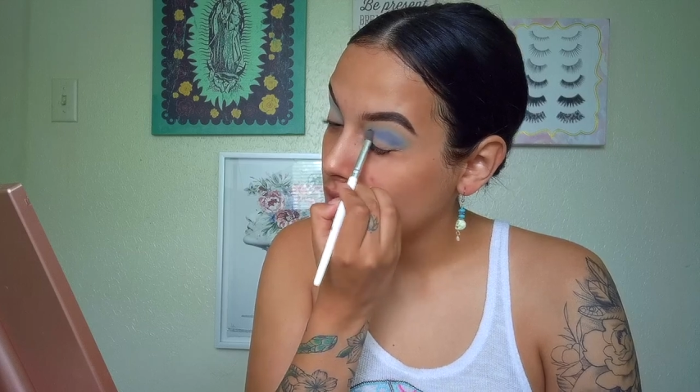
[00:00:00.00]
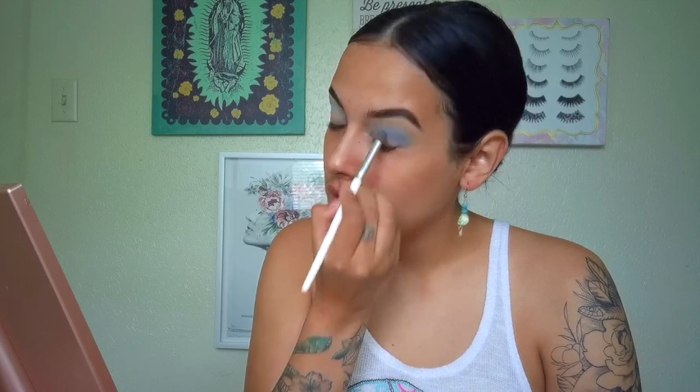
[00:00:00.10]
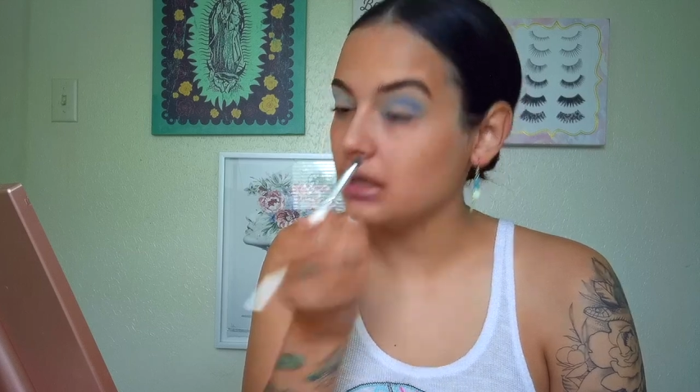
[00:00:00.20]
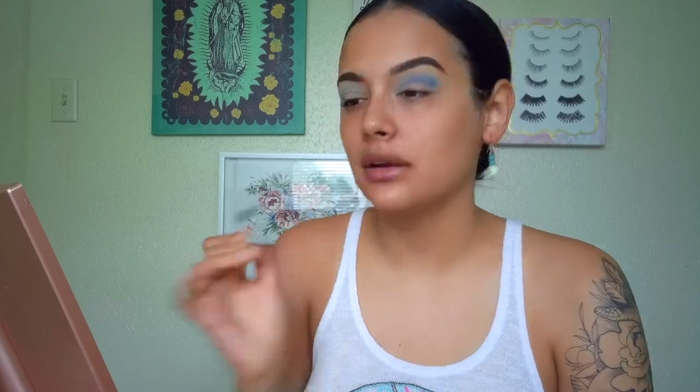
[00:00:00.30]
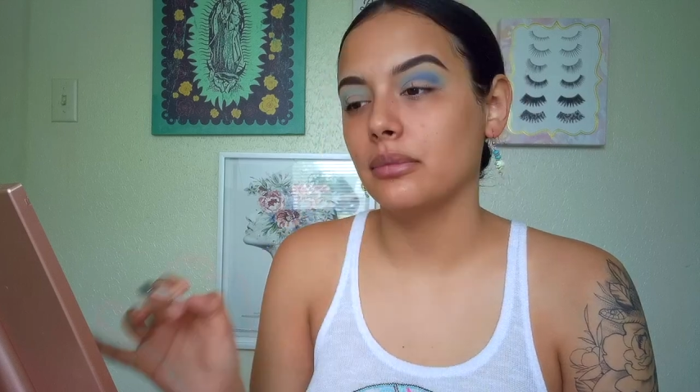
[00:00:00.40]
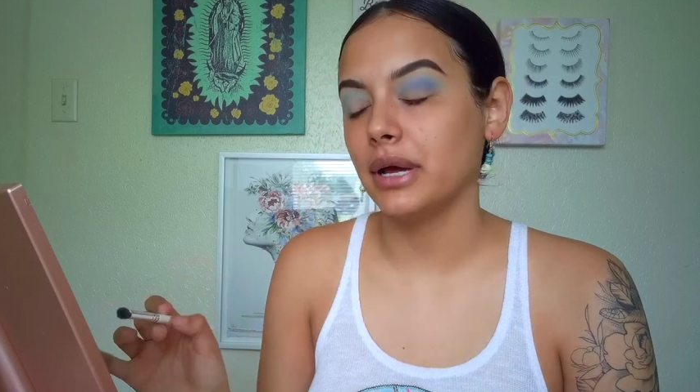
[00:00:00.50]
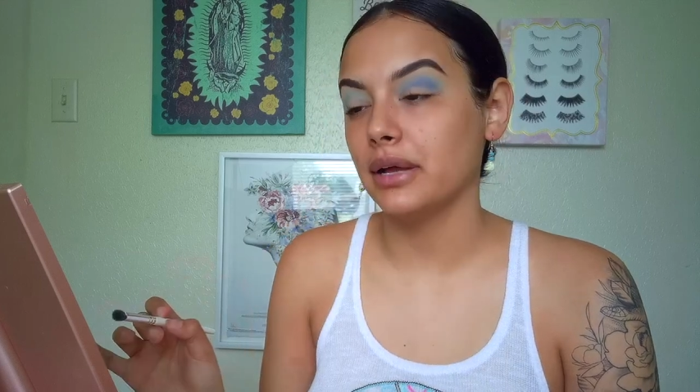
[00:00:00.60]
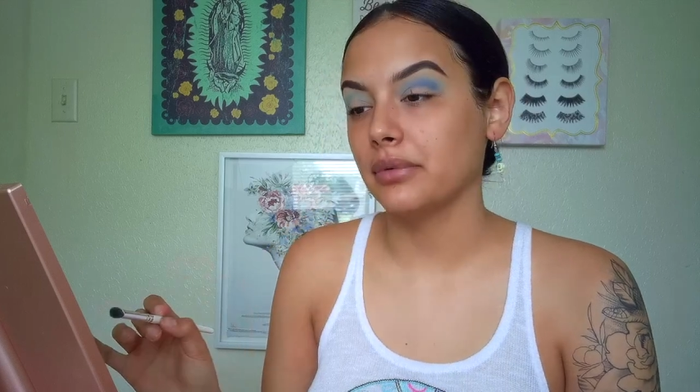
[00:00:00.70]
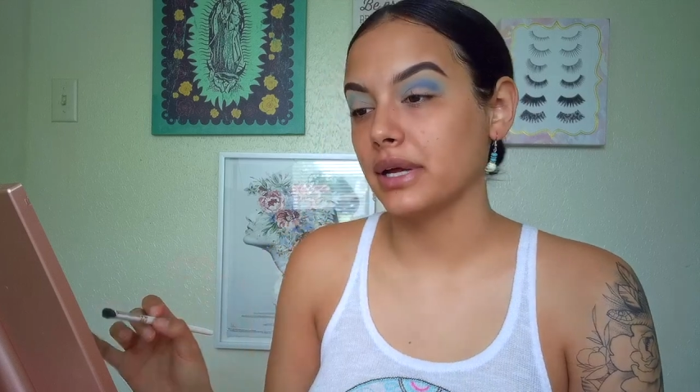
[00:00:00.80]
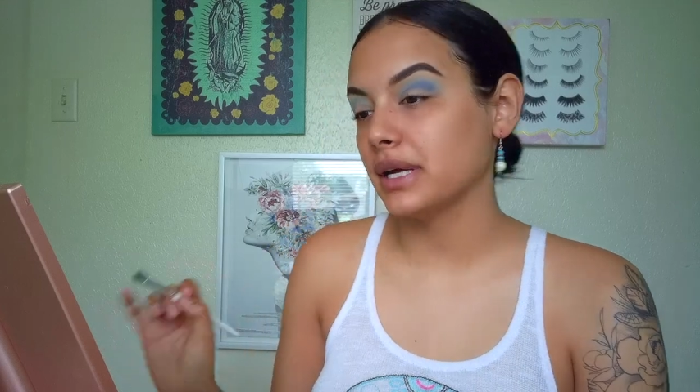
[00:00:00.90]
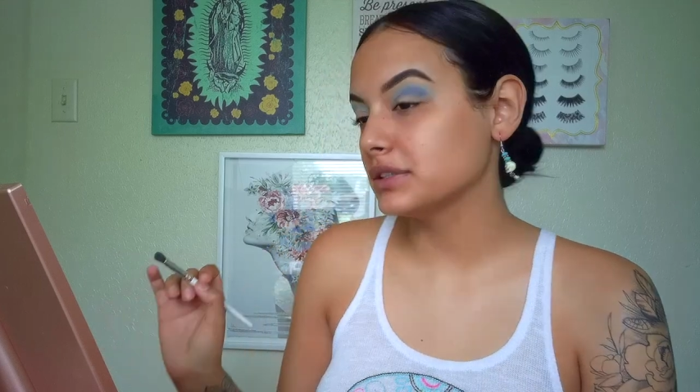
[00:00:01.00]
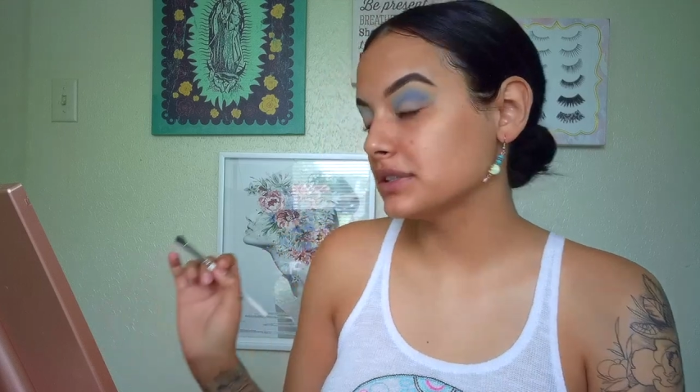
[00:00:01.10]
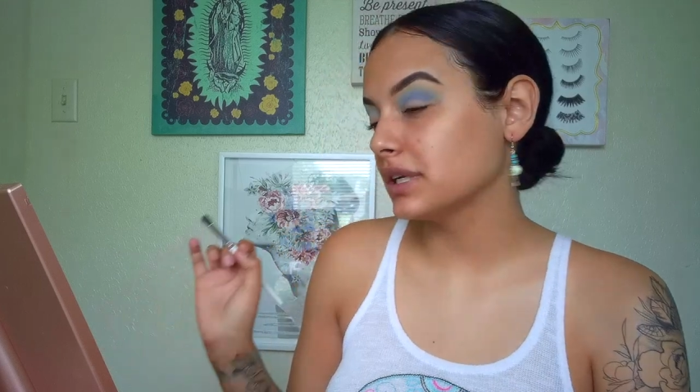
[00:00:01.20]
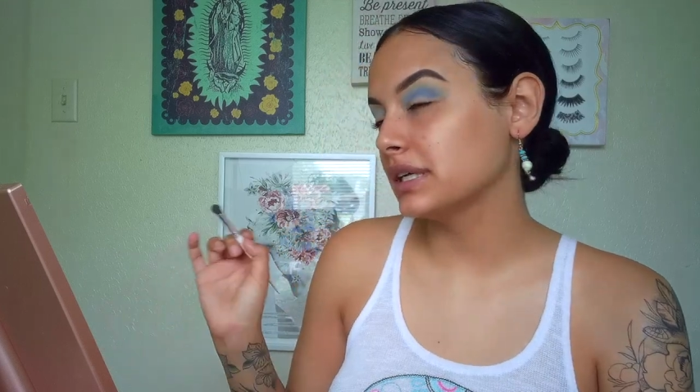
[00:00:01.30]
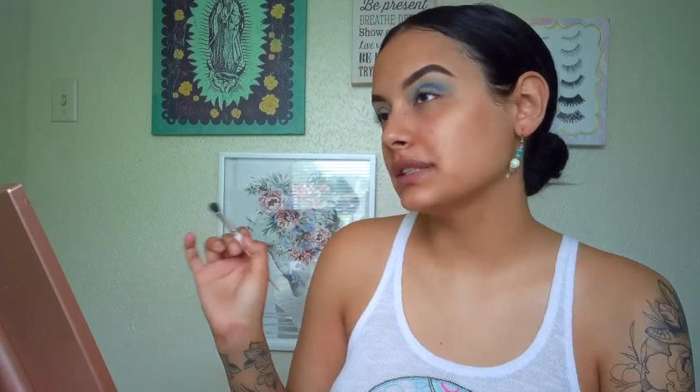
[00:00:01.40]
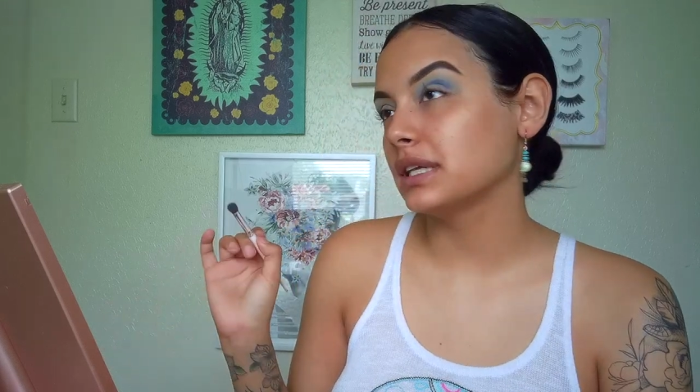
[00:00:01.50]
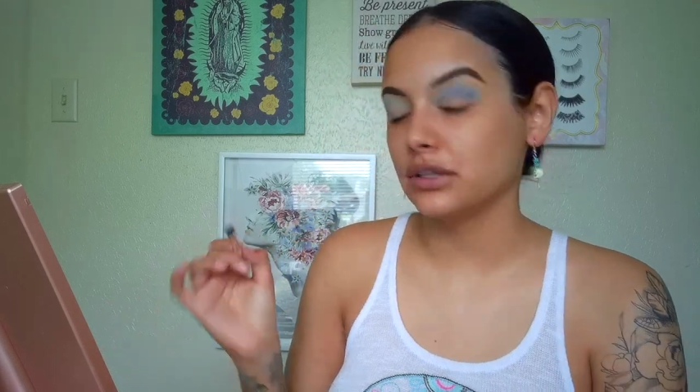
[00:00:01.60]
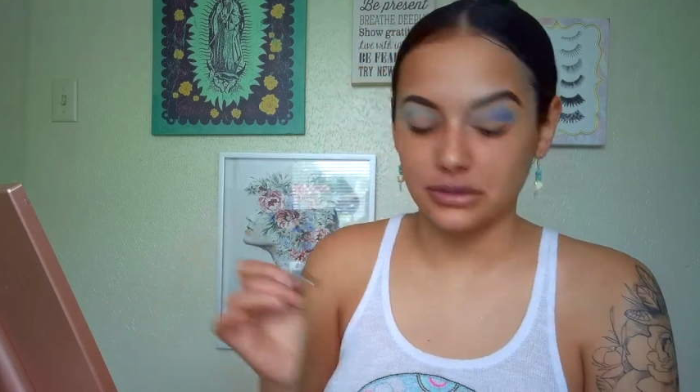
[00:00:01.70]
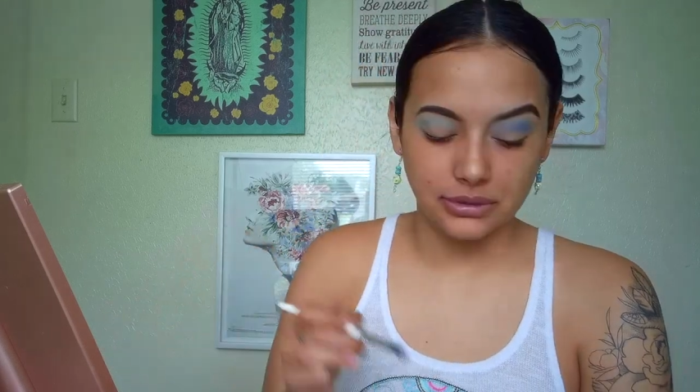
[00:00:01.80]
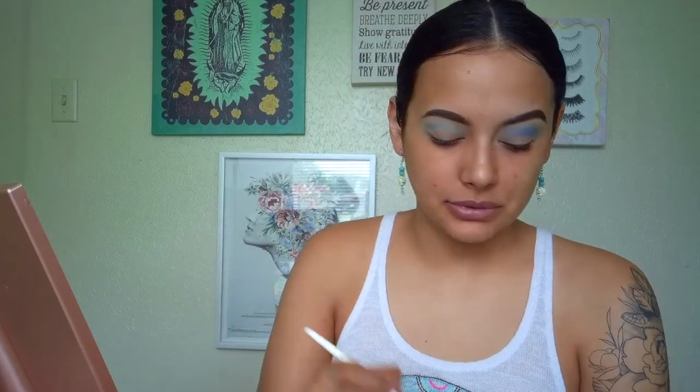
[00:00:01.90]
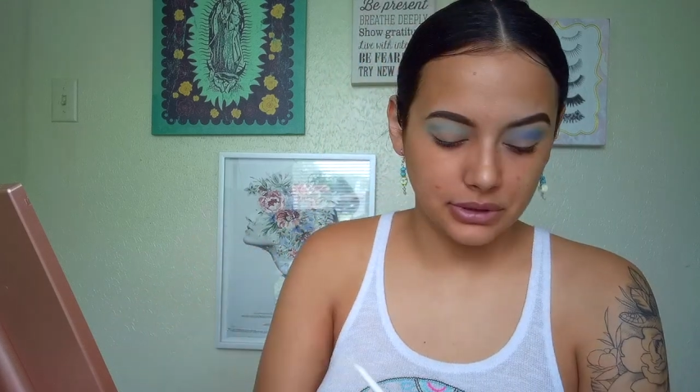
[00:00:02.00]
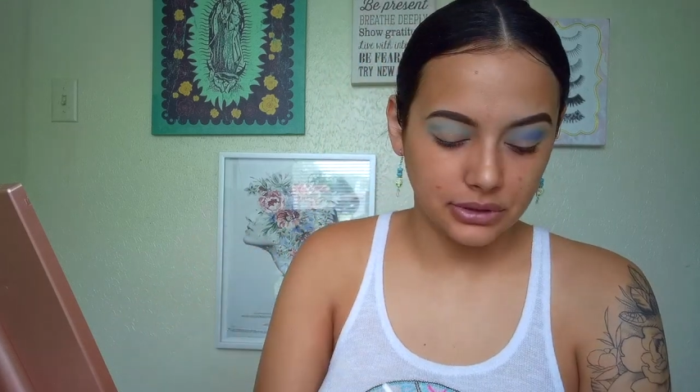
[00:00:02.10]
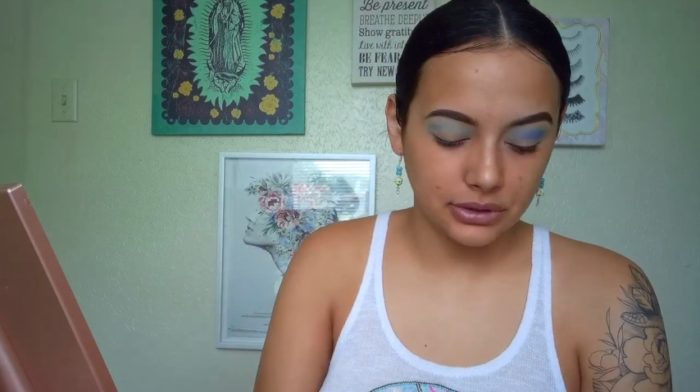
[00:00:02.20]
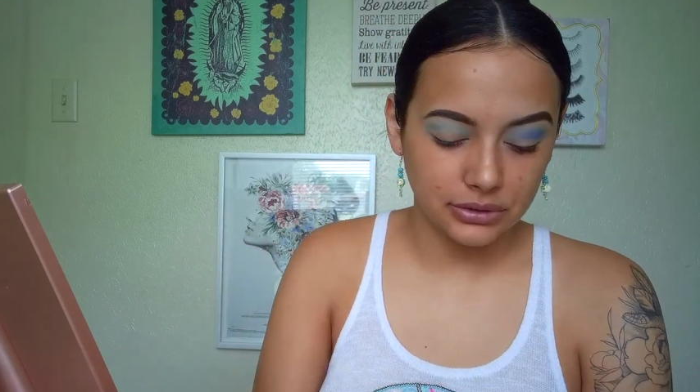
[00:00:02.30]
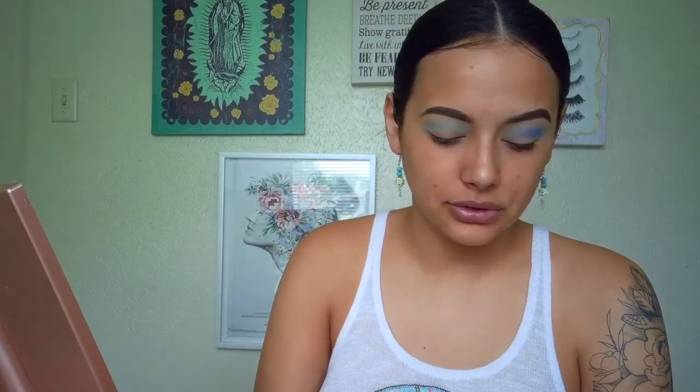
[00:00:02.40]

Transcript: Not in a bad way. I guess I looked up to the girls